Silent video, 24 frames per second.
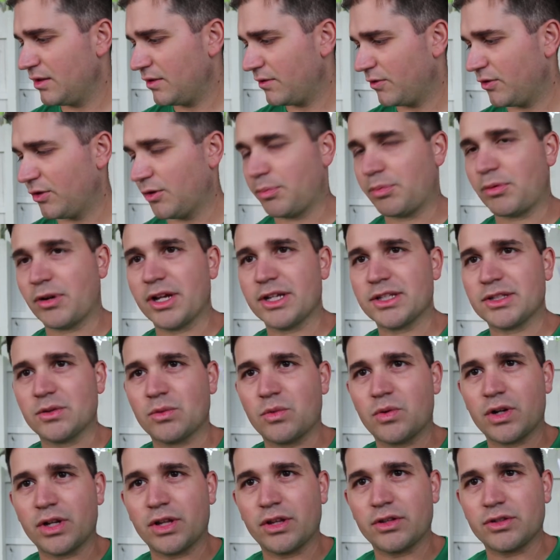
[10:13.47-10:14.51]
for the price of
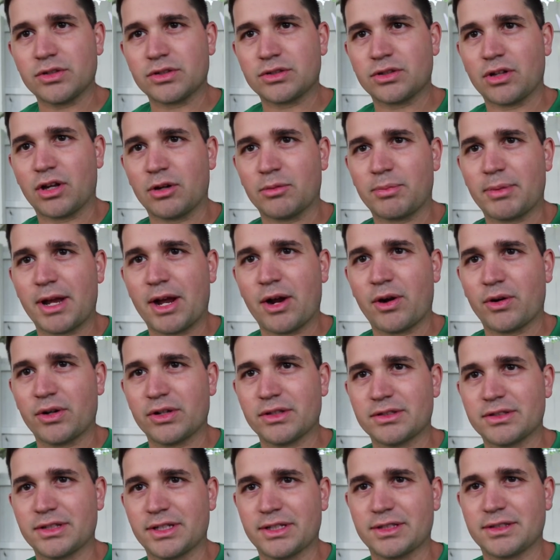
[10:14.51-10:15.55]
one of those SOG power
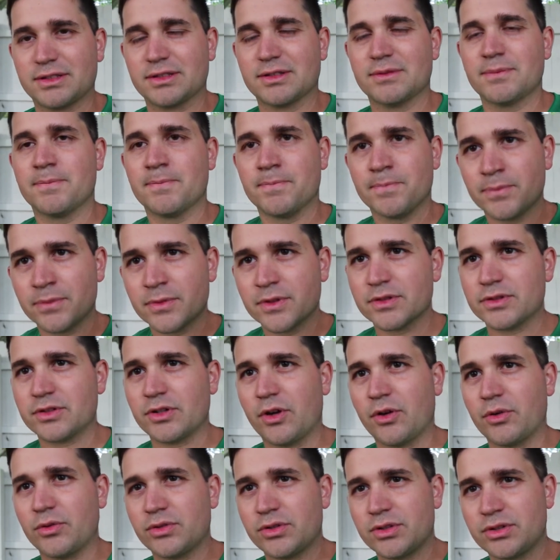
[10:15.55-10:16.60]
assists.
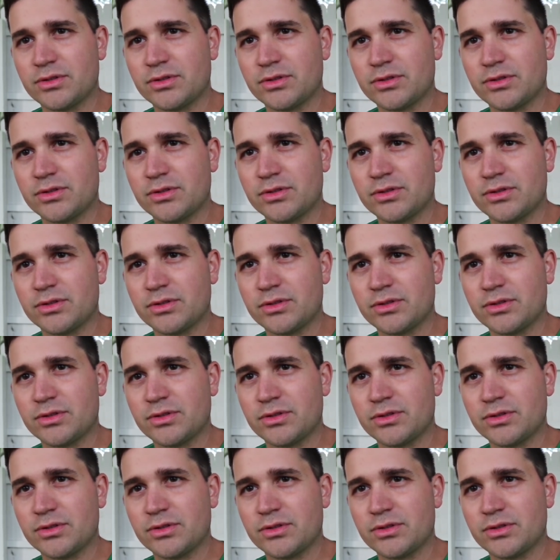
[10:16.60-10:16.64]
So